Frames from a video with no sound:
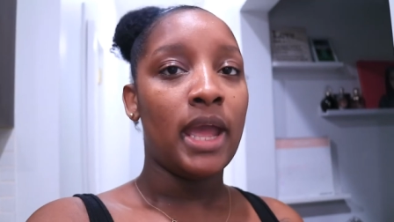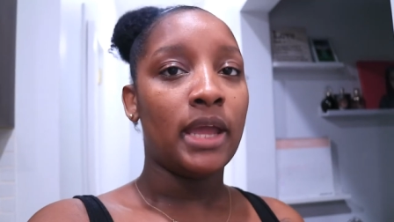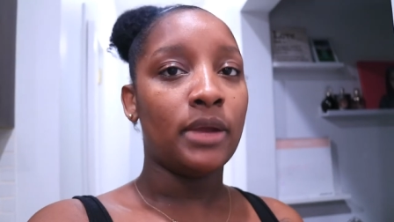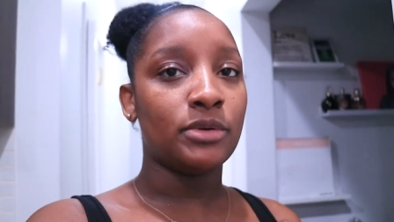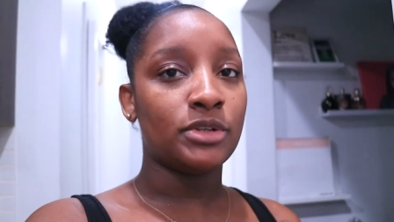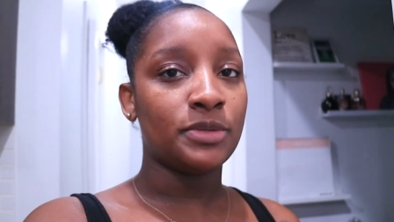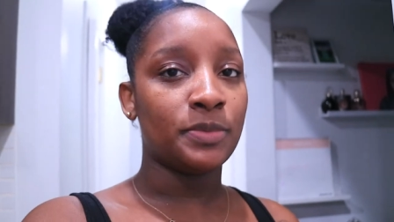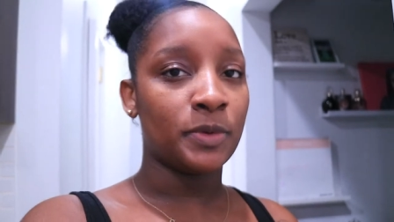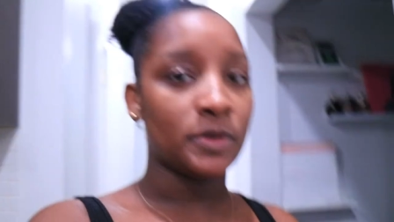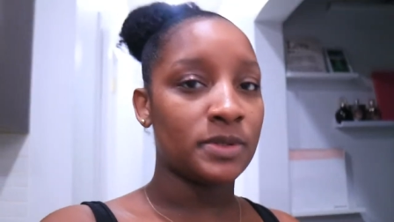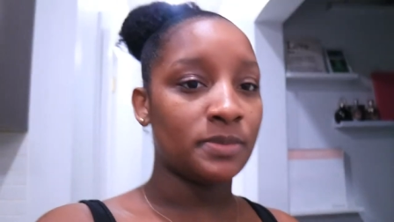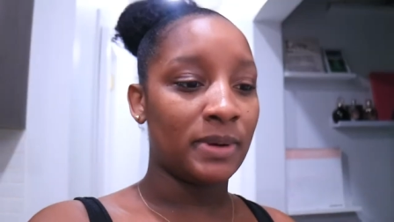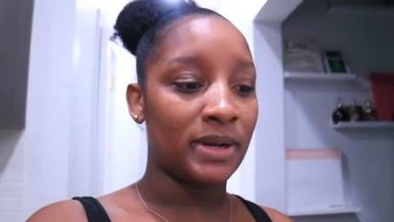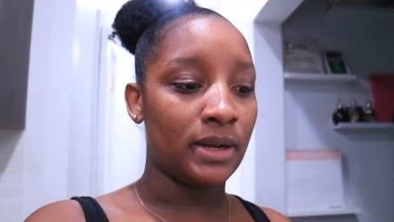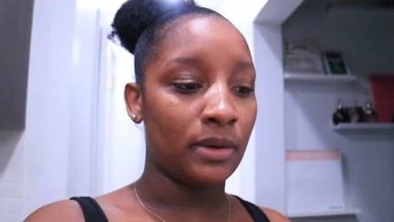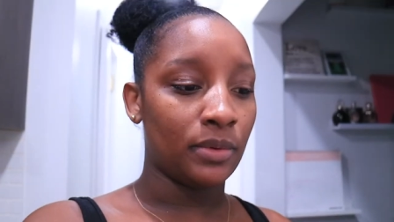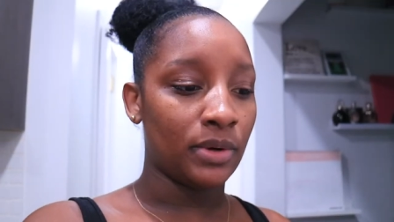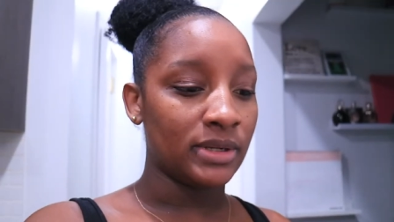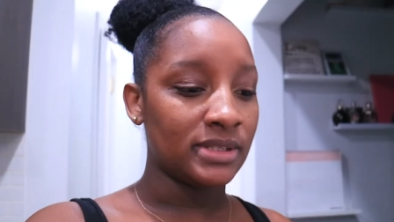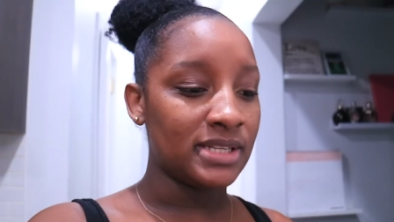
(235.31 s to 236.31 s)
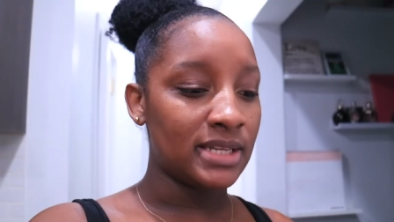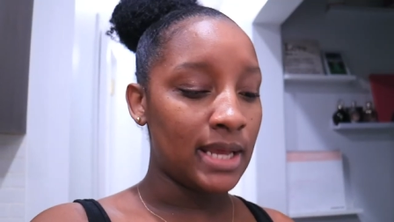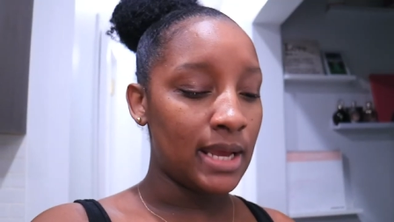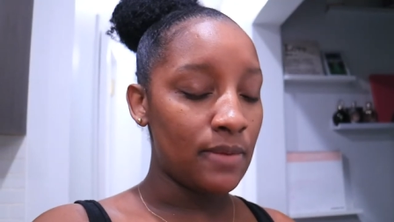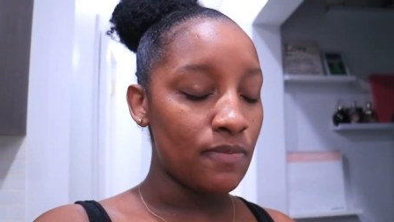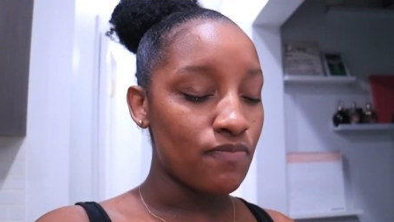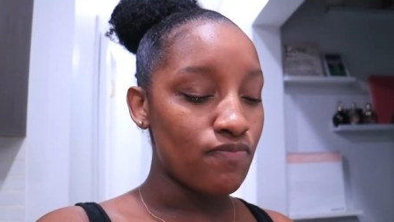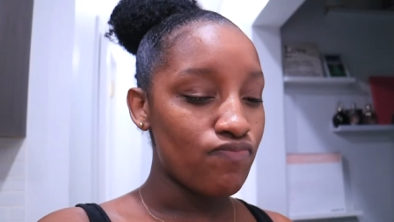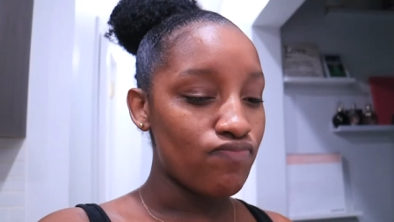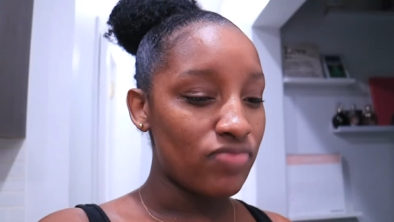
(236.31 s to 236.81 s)
He was supposed to buy it at work
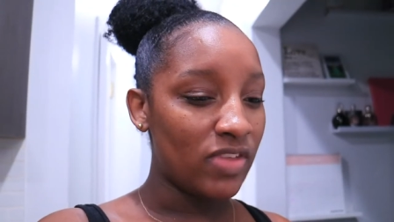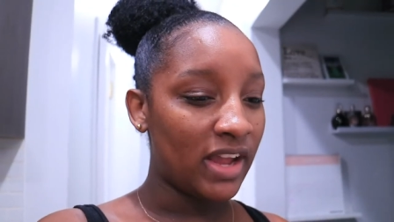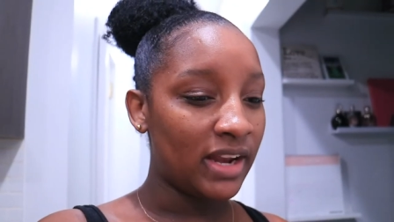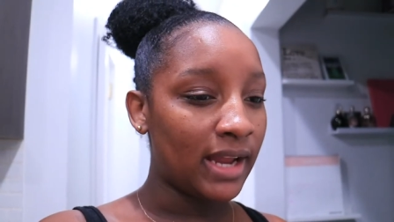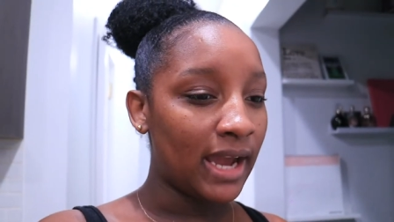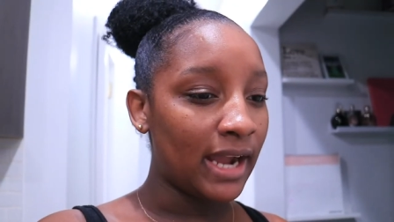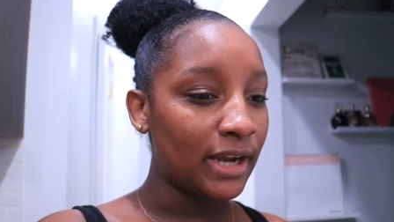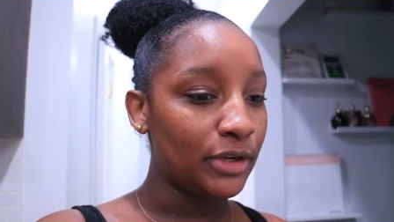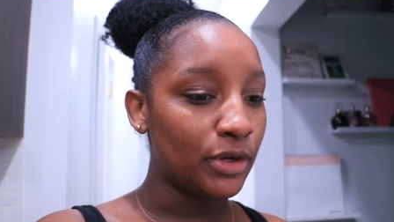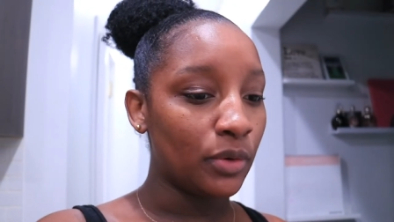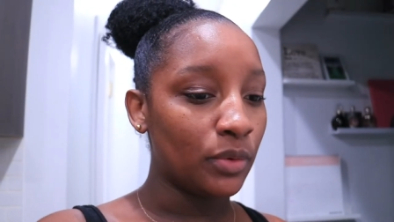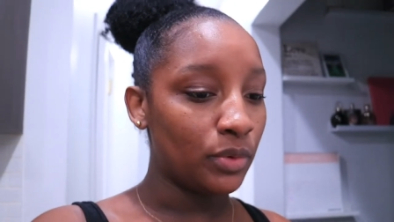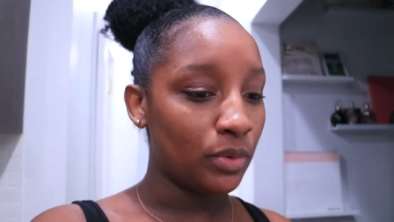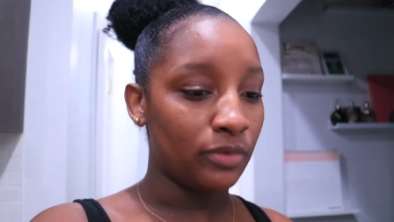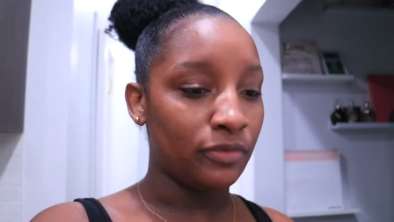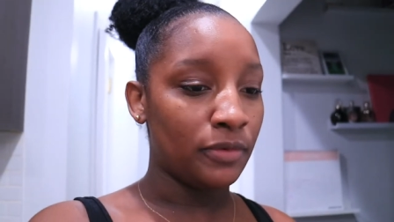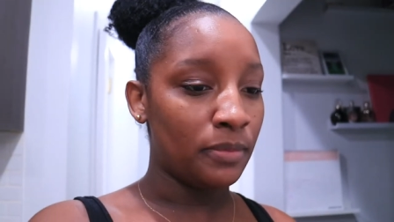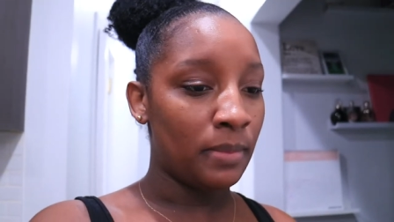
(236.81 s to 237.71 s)
today, and I don't know if